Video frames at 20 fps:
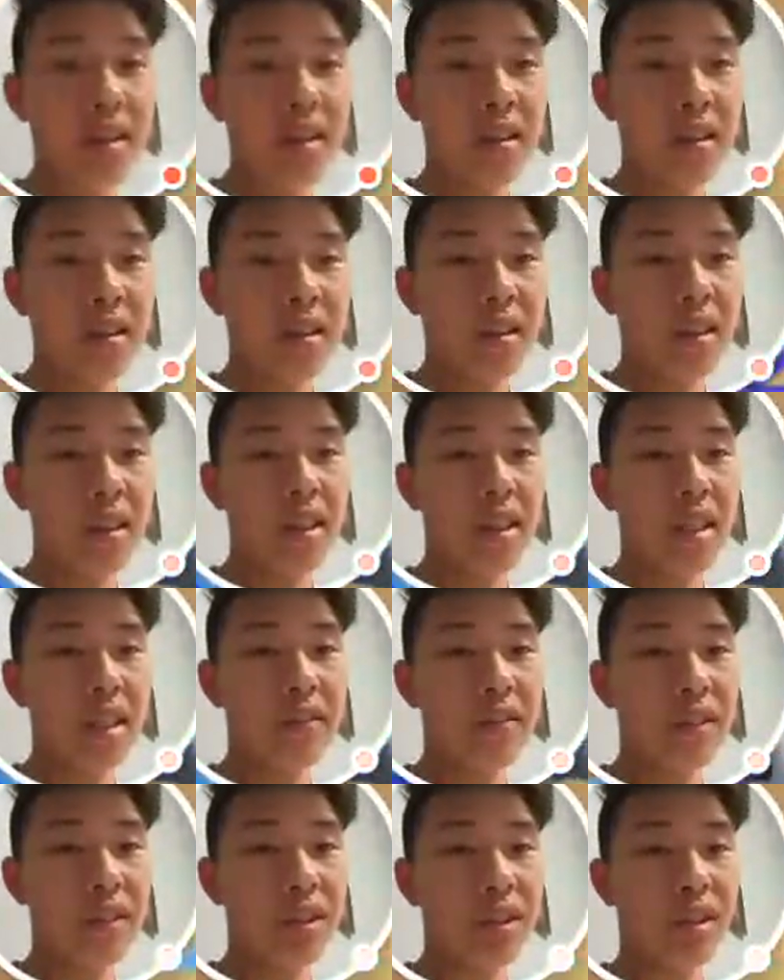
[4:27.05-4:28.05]
Gonna die for
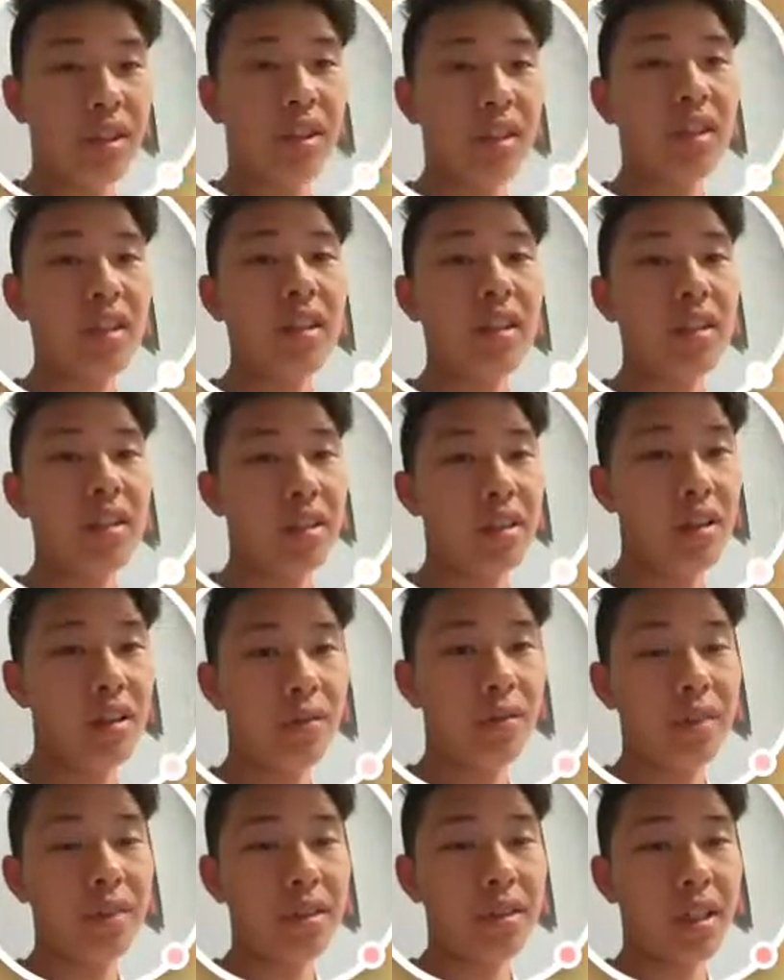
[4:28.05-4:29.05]
sure.
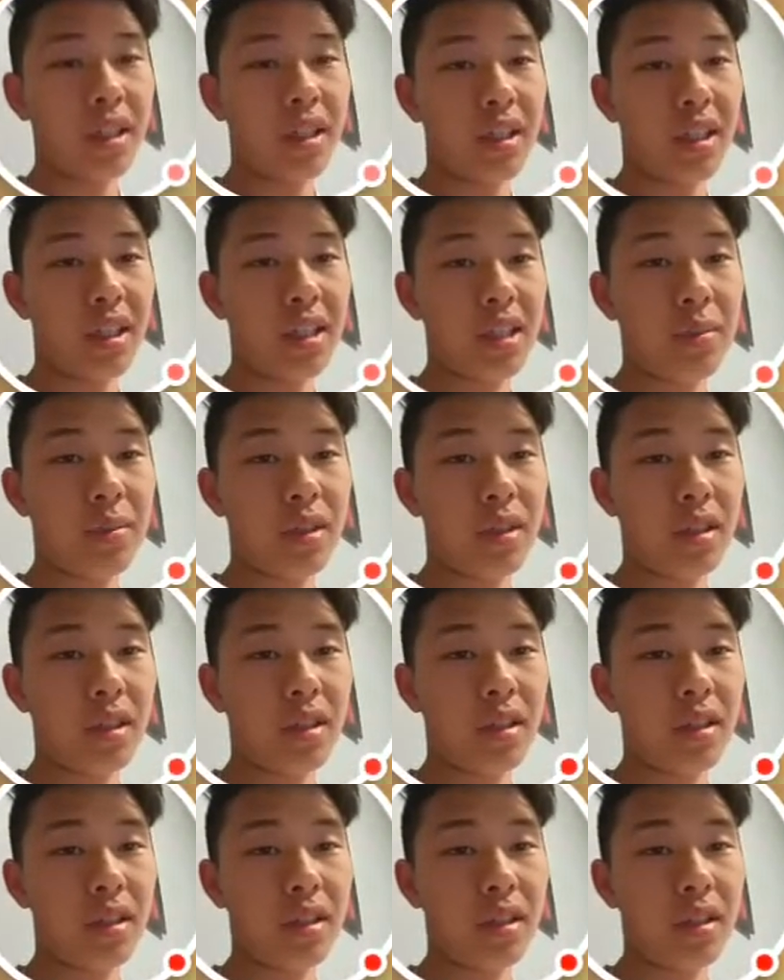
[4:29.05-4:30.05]
Hopefully second chance procs.
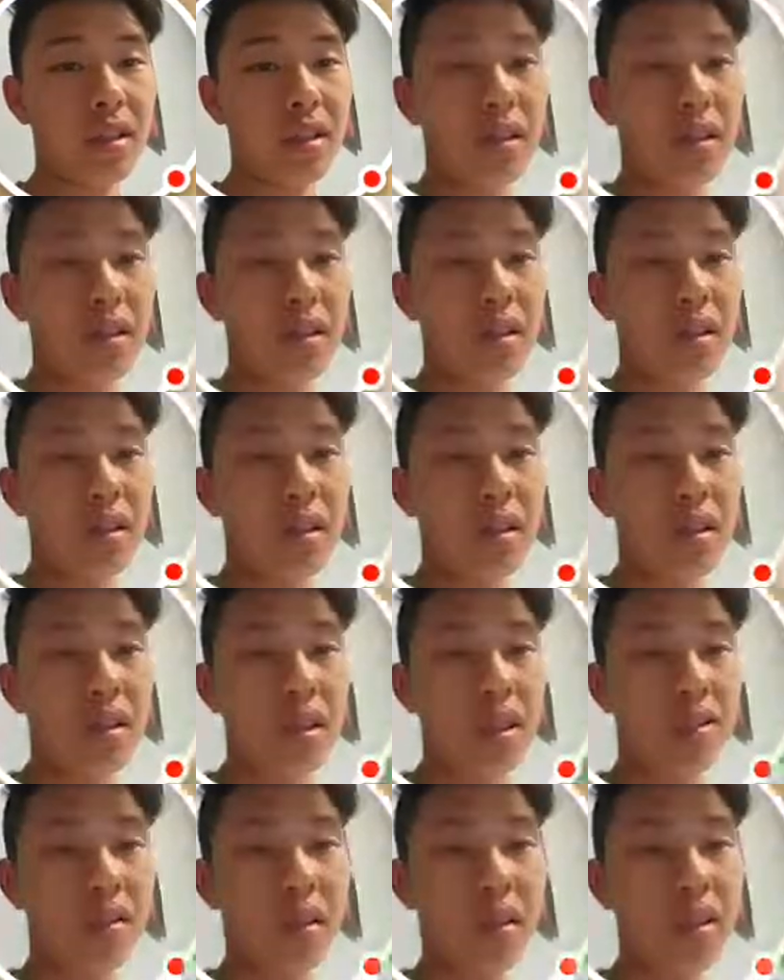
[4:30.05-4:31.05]
There
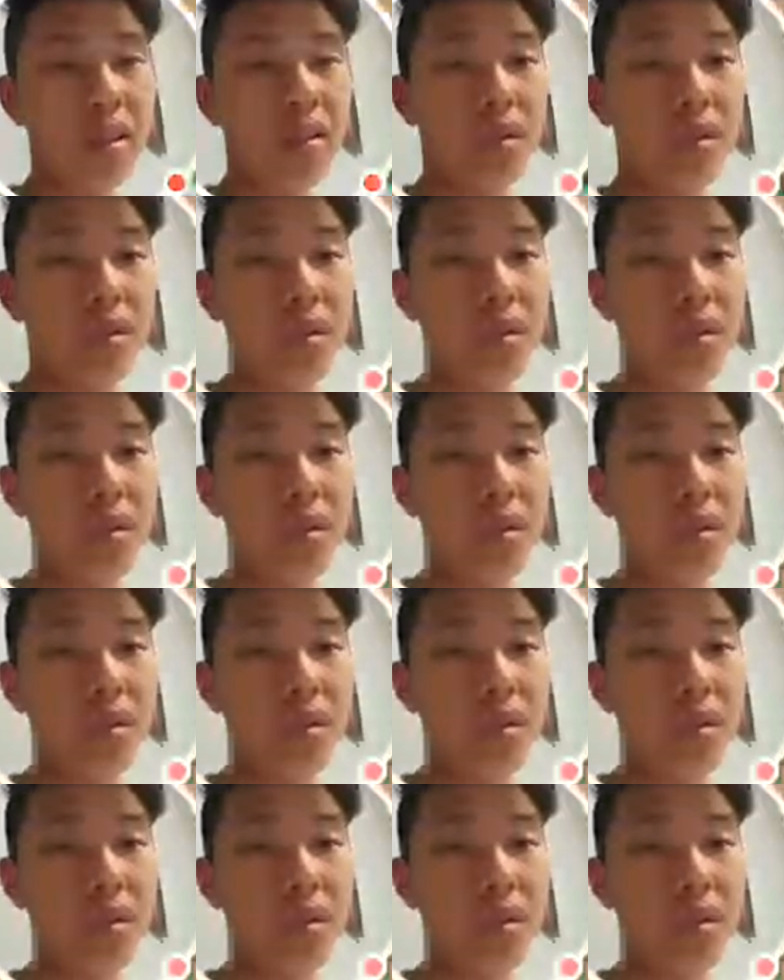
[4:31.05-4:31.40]
we go.